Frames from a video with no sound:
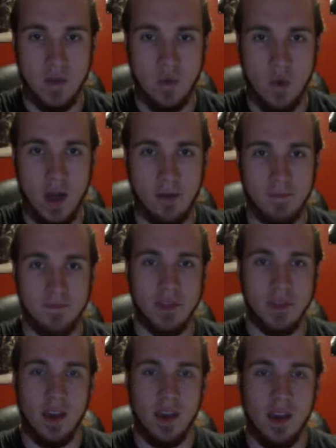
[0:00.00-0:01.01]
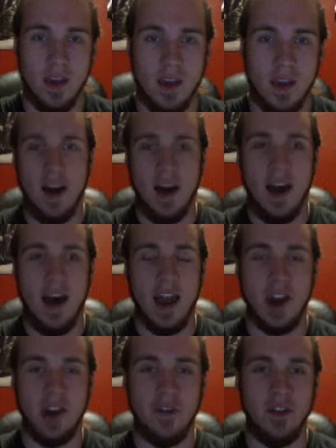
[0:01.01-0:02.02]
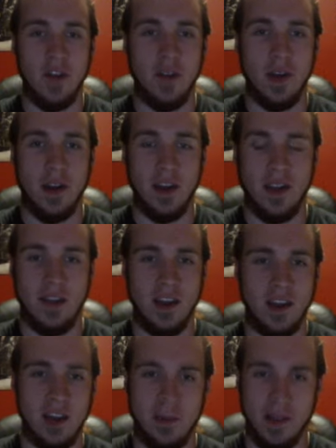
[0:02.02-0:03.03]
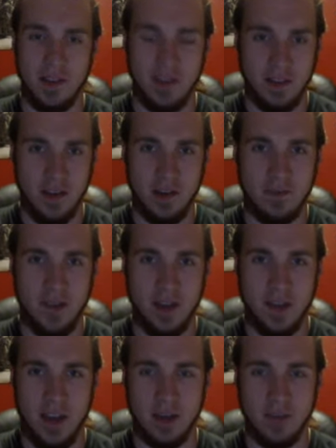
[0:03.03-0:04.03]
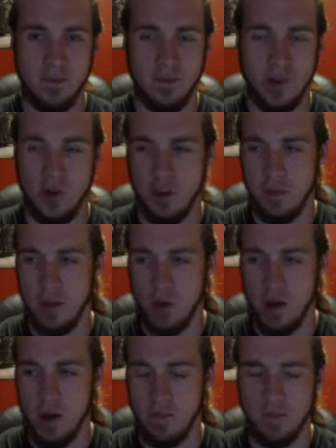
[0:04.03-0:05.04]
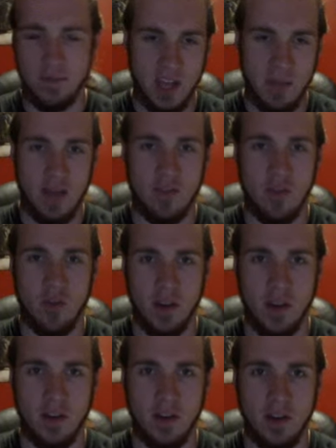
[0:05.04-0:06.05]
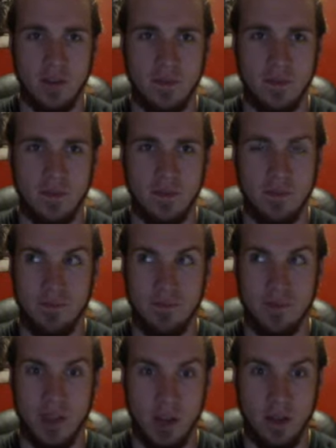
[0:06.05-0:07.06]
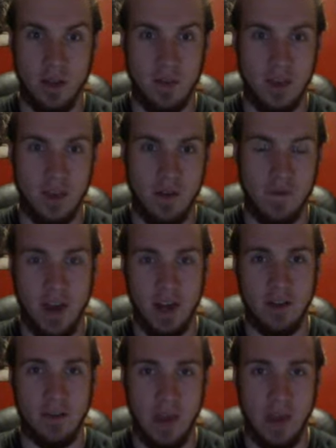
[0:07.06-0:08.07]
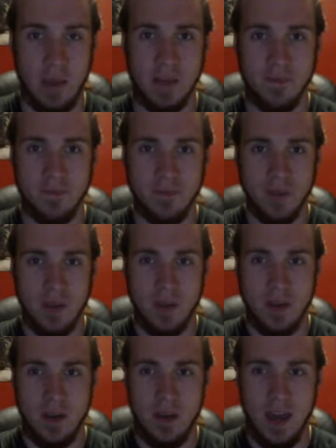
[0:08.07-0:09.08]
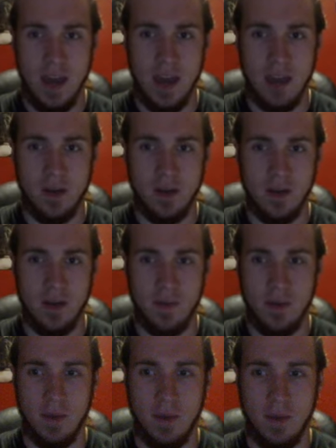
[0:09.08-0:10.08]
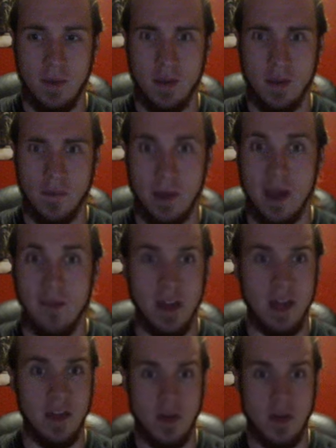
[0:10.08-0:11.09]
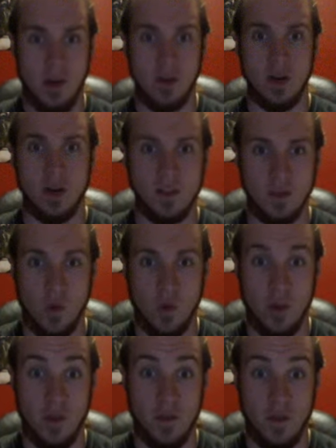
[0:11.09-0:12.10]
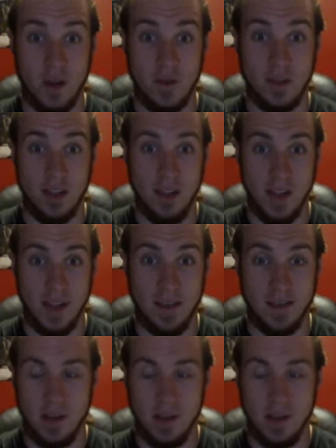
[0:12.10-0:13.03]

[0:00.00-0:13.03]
Wow. I heard the new Insane Clown Posse song entitled Chris Benoit, named after the wrestler that killed himself and his family. And my immediate, my immediate thought was, what the fuck was they thinking?